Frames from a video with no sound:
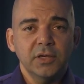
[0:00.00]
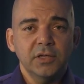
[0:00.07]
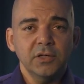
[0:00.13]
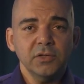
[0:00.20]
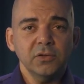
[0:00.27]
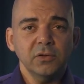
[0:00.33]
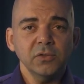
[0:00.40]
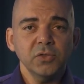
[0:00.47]
It
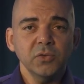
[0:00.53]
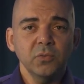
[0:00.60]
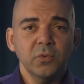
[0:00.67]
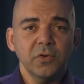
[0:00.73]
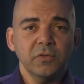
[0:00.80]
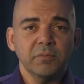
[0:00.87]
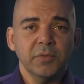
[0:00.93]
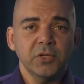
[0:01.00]
is also
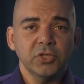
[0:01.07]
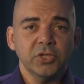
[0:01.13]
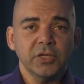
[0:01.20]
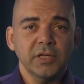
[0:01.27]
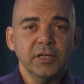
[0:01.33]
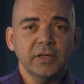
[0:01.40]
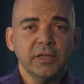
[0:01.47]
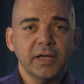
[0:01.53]
worth
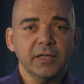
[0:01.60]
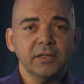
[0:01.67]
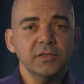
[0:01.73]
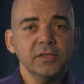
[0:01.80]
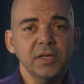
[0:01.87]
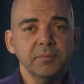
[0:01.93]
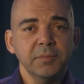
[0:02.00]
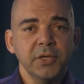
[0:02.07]
mentioning that
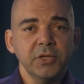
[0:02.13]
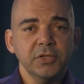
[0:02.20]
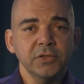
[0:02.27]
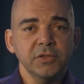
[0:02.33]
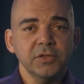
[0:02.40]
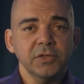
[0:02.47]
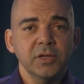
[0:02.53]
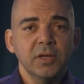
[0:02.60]
some
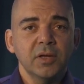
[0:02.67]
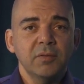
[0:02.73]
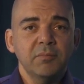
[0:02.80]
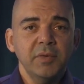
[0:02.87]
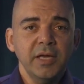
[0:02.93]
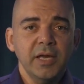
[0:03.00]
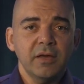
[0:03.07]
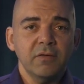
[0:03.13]
patients
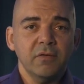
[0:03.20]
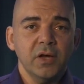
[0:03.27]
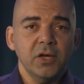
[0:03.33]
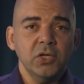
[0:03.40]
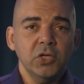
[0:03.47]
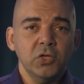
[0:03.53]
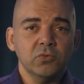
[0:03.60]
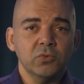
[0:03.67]
may have
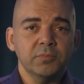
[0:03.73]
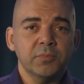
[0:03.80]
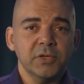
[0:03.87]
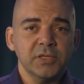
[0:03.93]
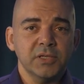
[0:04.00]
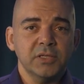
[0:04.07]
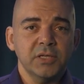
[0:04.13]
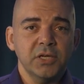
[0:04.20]
unusual
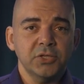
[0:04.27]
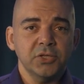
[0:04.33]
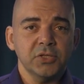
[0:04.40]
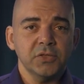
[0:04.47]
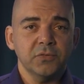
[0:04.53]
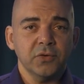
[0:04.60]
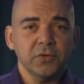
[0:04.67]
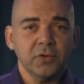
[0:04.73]

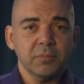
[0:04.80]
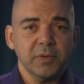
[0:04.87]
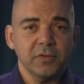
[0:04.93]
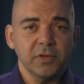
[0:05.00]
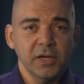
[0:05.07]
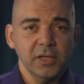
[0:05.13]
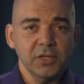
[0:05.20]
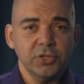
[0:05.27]
presentations for their
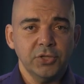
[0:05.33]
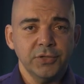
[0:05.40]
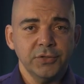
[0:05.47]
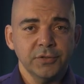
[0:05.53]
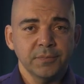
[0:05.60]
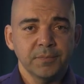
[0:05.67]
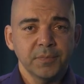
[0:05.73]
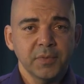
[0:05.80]

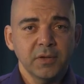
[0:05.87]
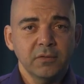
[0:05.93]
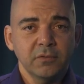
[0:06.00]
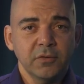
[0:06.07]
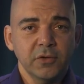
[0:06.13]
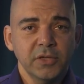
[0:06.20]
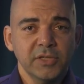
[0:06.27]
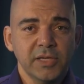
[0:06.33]
pathologies.
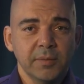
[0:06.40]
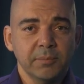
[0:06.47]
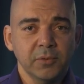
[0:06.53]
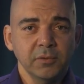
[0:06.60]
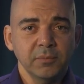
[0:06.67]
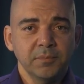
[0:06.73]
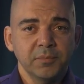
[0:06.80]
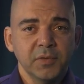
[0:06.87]
For example,